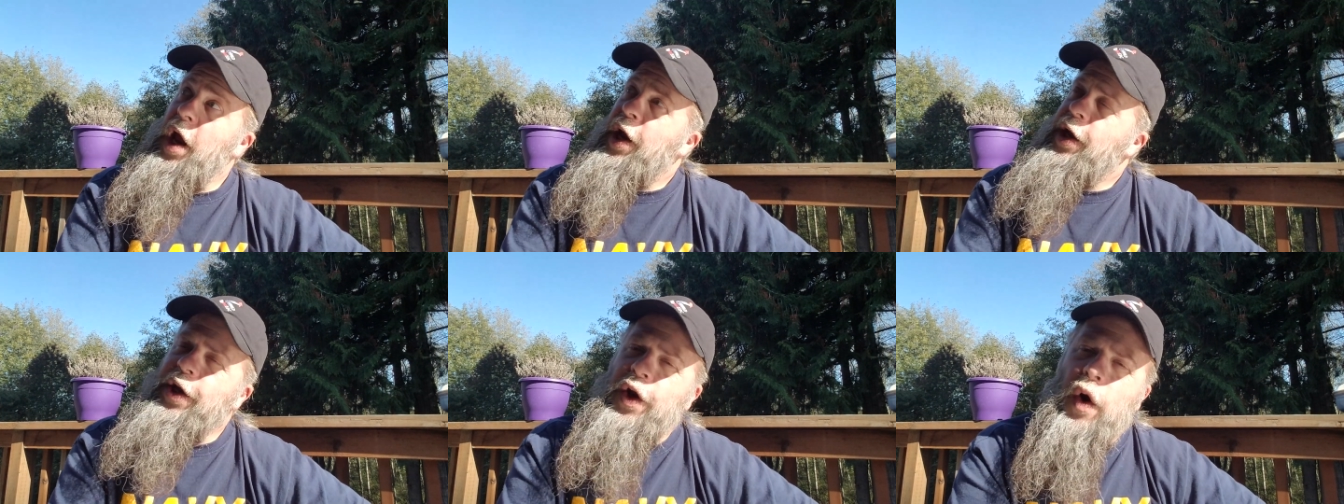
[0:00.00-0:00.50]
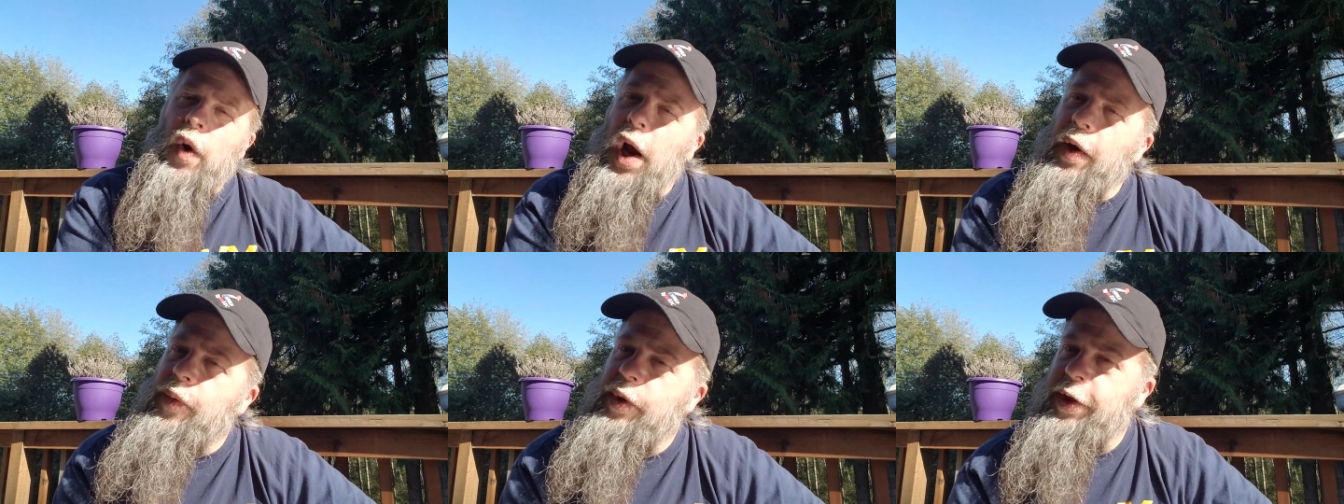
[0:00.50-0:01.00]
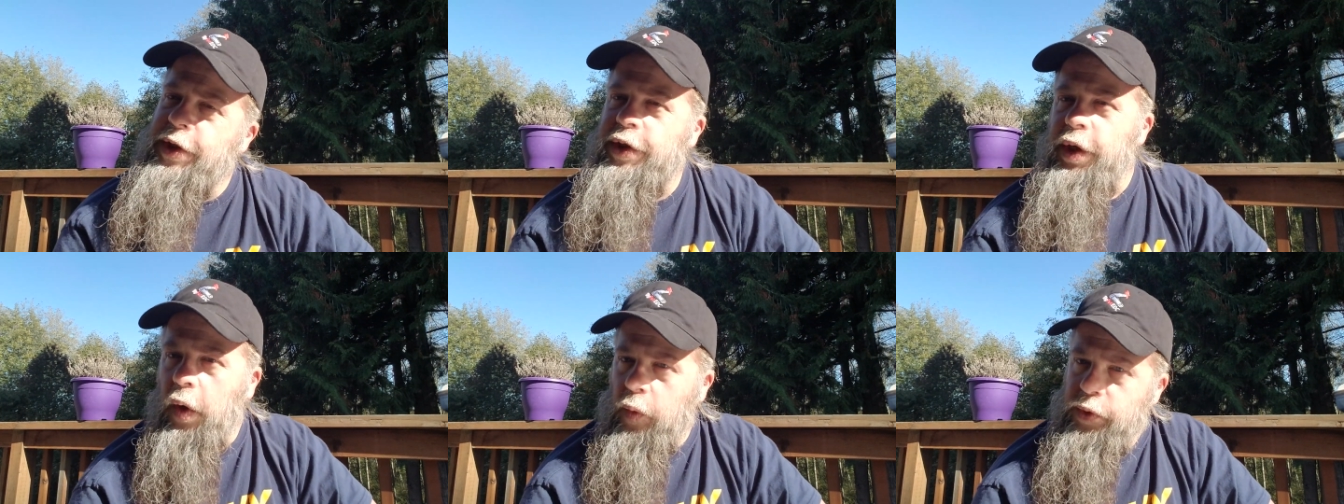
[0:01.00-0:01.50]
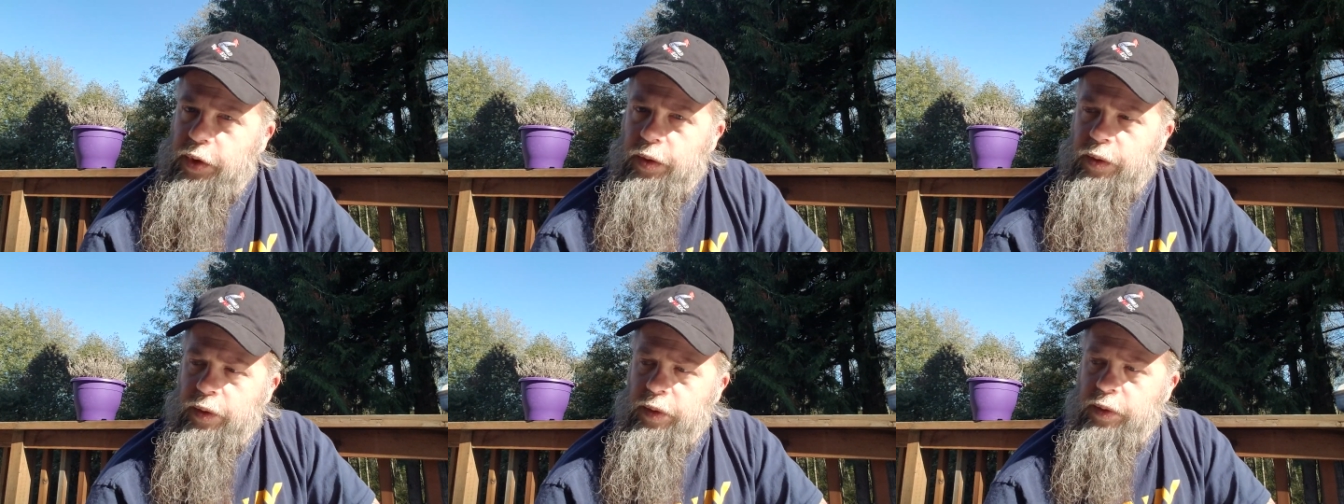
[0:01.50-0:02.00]
You know, I really don't.
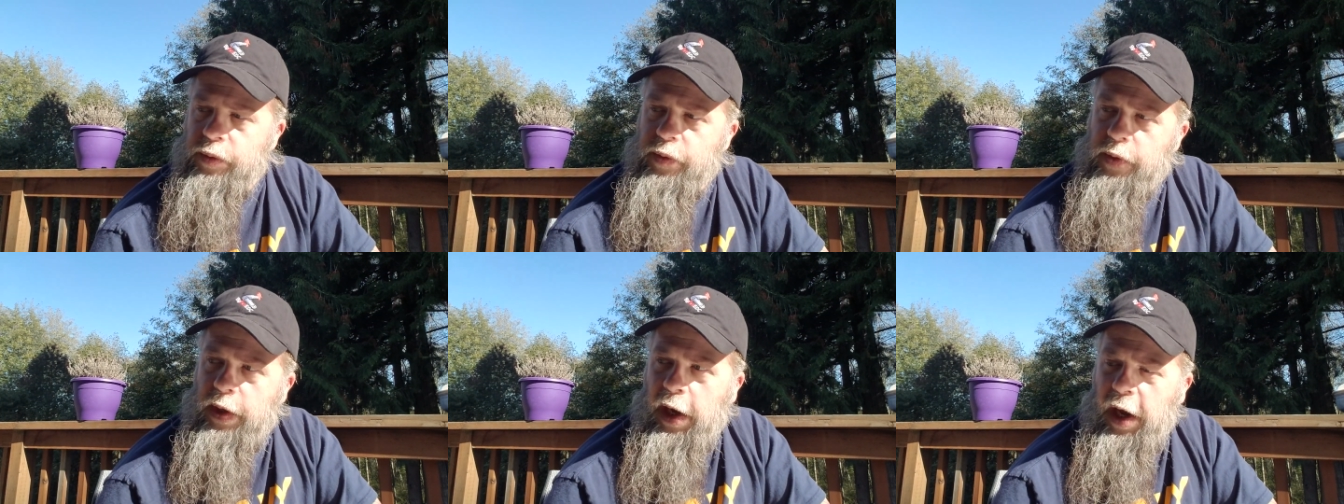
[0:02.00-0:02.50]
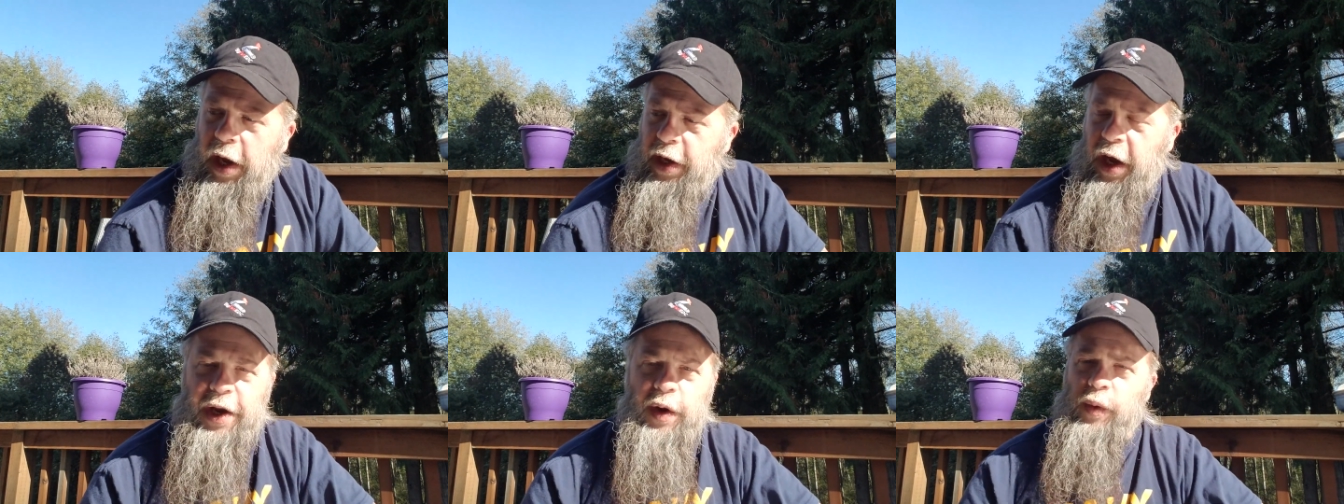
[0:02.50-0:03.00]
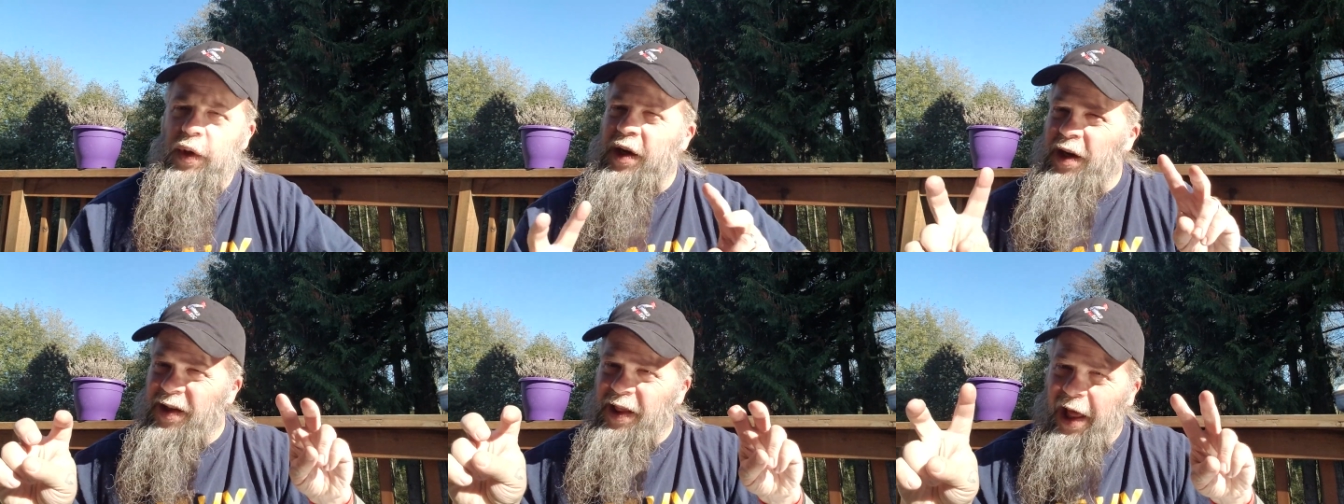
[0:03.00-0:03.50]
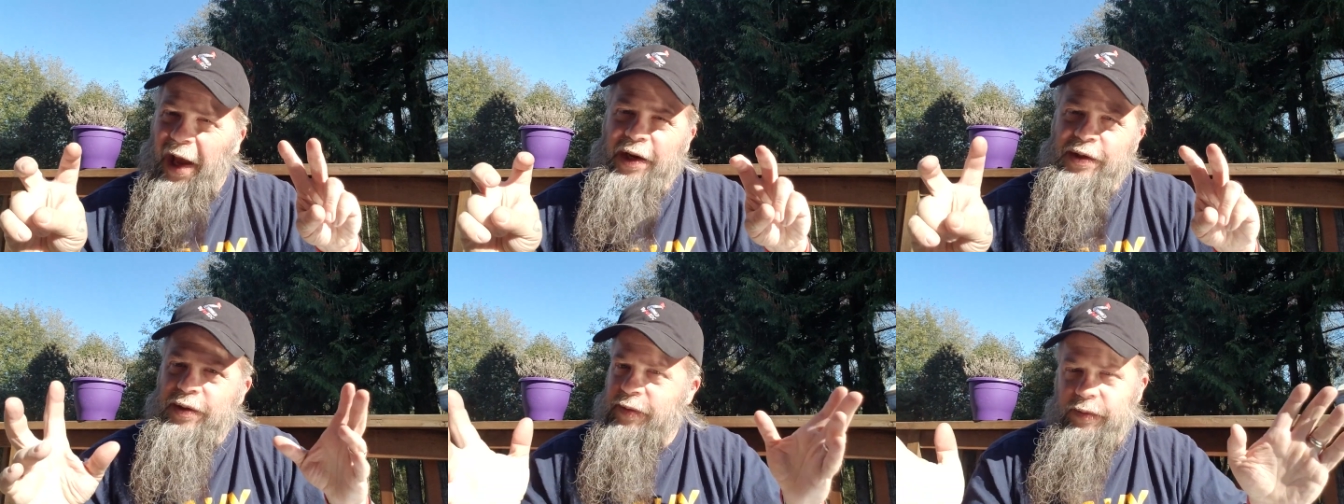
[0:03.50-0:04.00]
I don't collect.